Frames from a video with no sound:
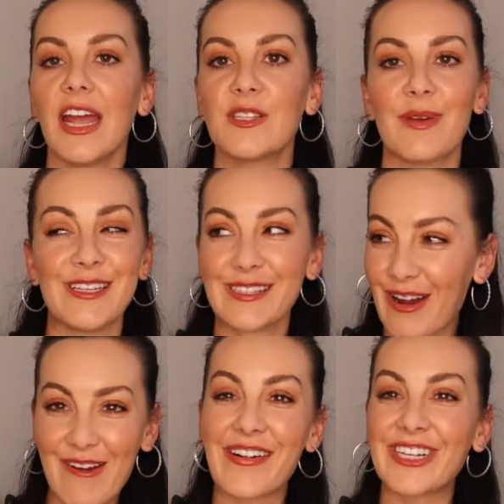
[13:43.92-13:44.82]
It's been
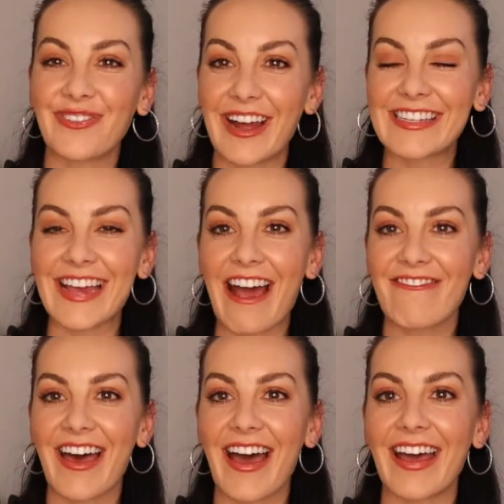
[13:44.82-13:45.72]
so much fun to
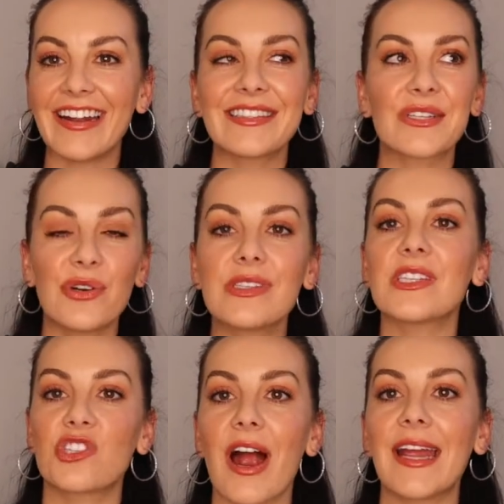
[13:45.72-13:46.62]
have that. And it's good
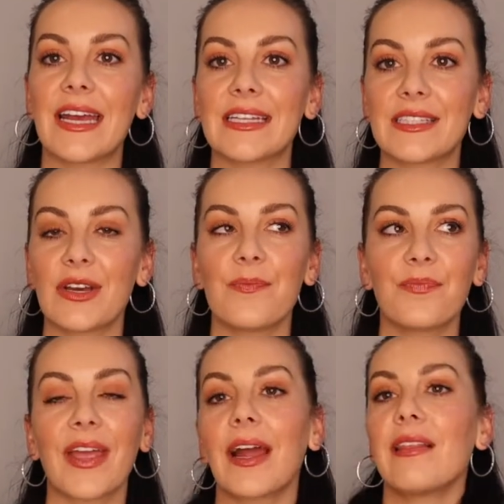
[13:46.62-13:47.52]
to try and get some,
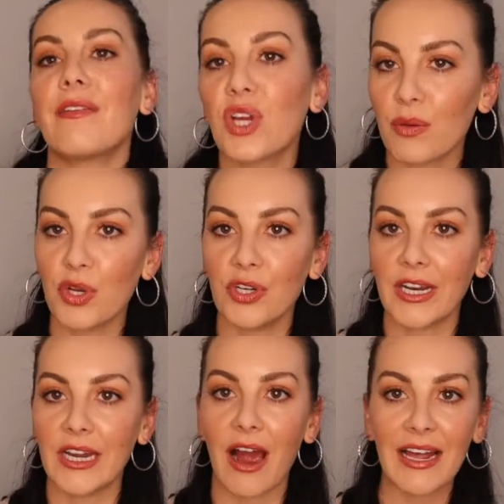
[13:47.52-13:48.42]
like I love
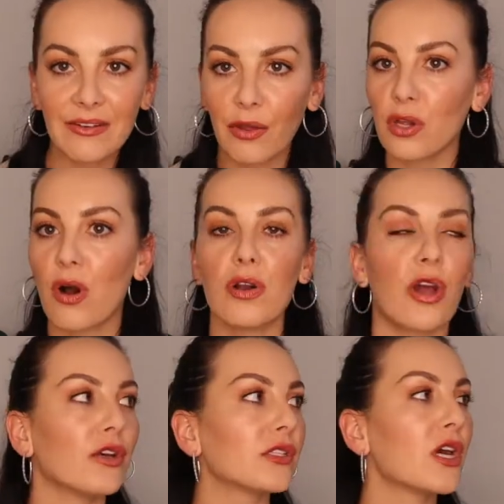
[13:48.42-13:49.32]
community. I live on the Gold
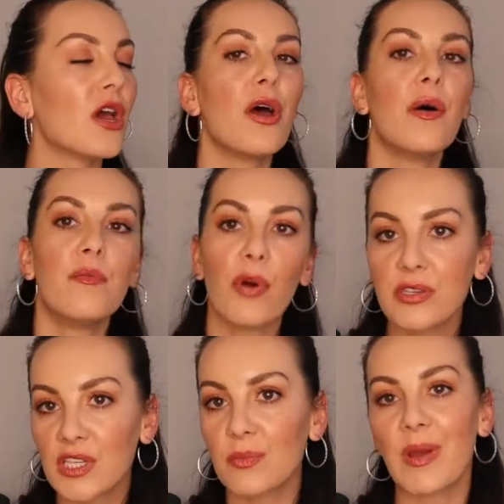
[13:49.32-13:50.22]
Coast.
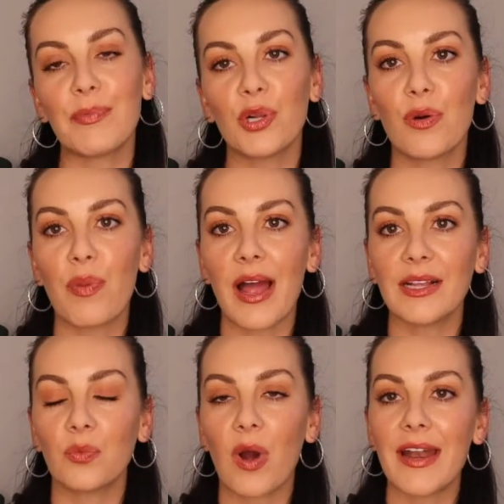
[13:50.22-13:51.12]
Most of the people who are buying
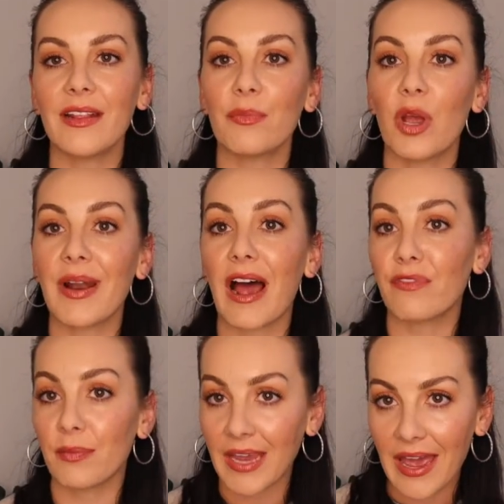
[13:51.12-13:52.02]
the wine at the moment are
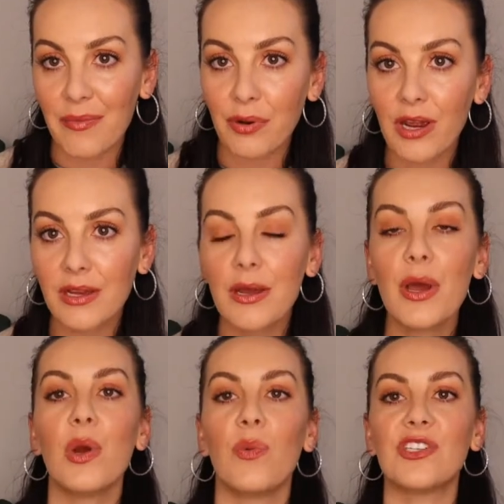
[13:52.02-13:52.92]
from Canberra,
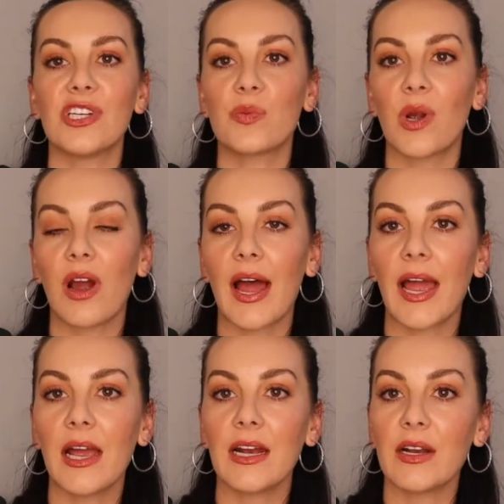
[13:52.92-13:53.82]
which is where
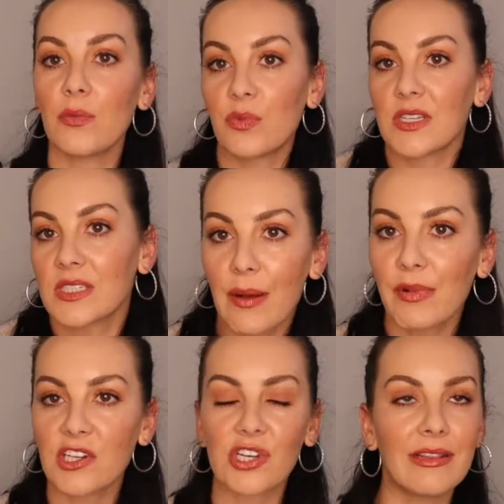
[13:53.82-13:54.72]
I was
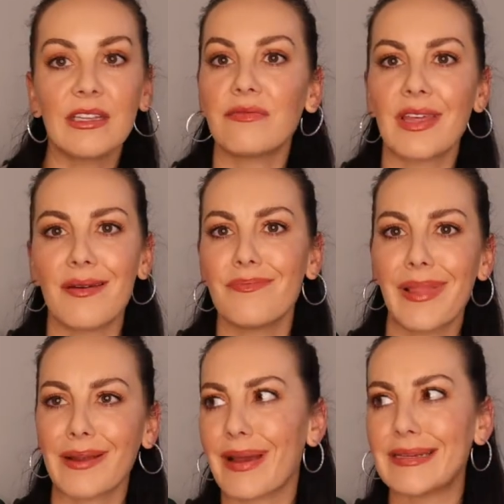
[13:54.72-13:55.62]
established. I lived there
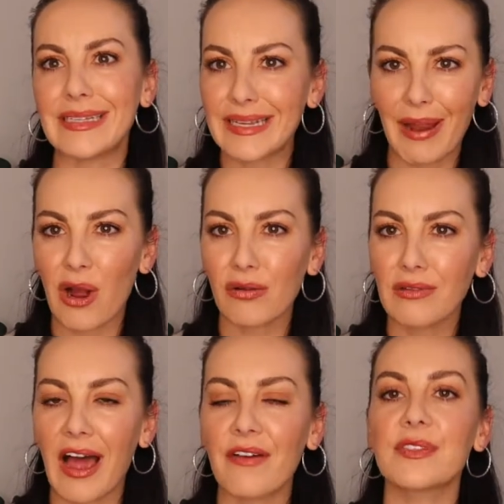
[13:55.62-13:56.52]
like basically my whole
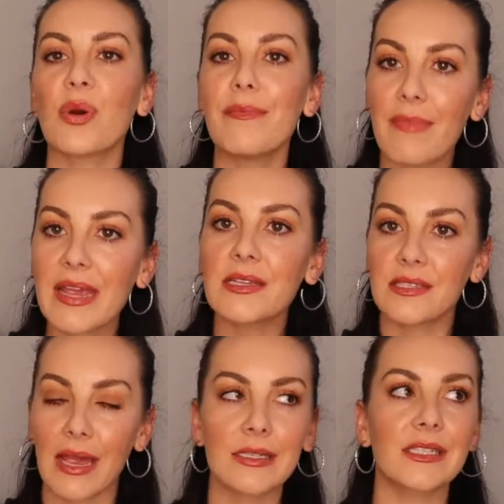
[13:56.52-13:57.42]
life. So it makes
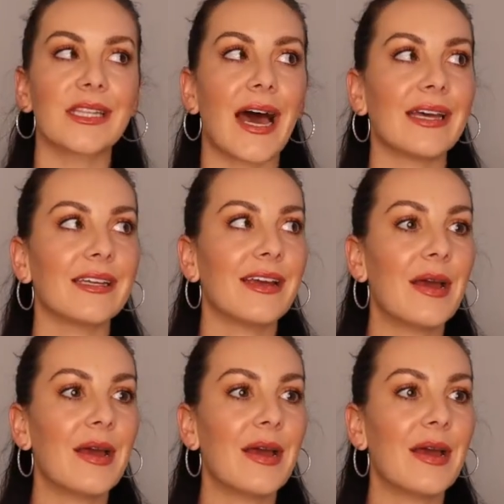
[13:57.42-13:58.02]
sense that